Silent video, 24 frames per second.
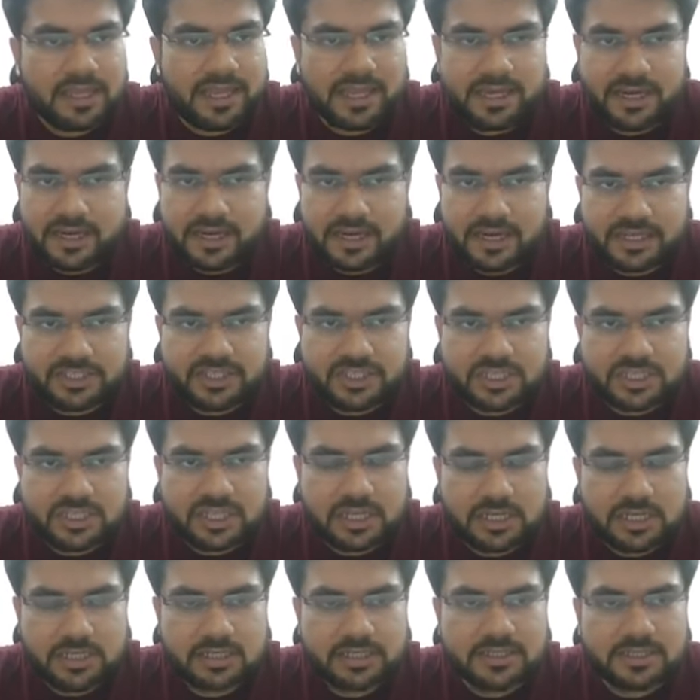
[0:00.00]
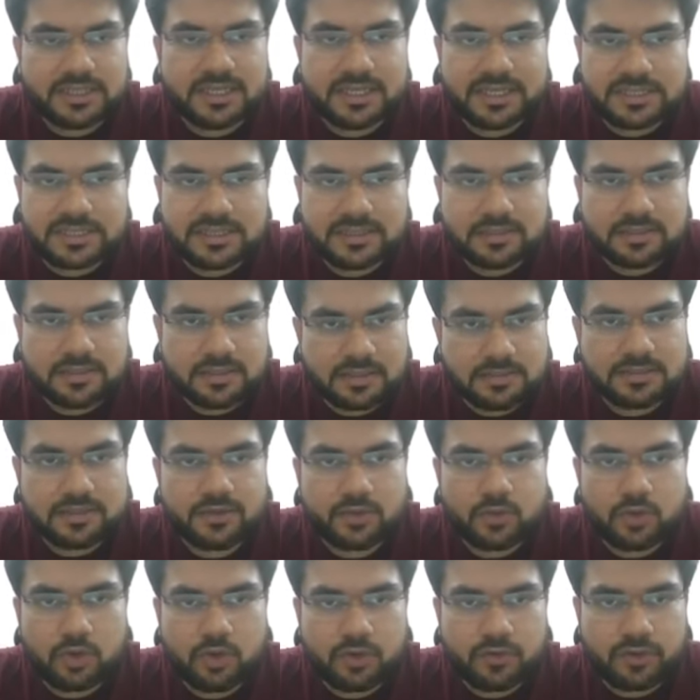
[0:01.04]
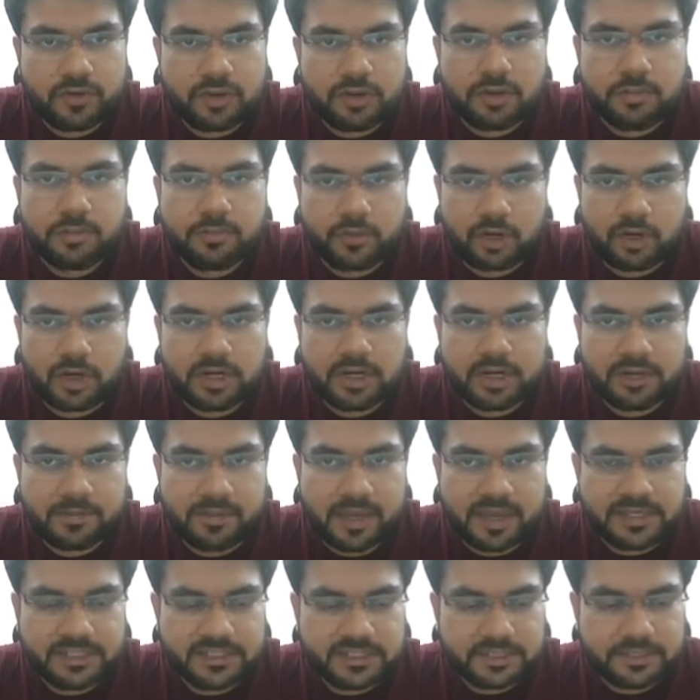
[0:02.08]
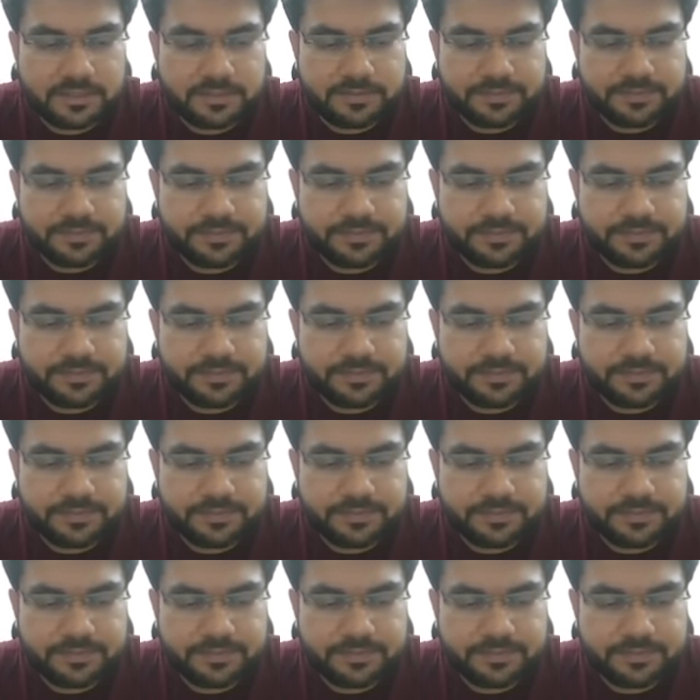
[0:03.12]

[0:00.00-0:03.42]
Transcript: in a nutshell, this is the role of a product manager.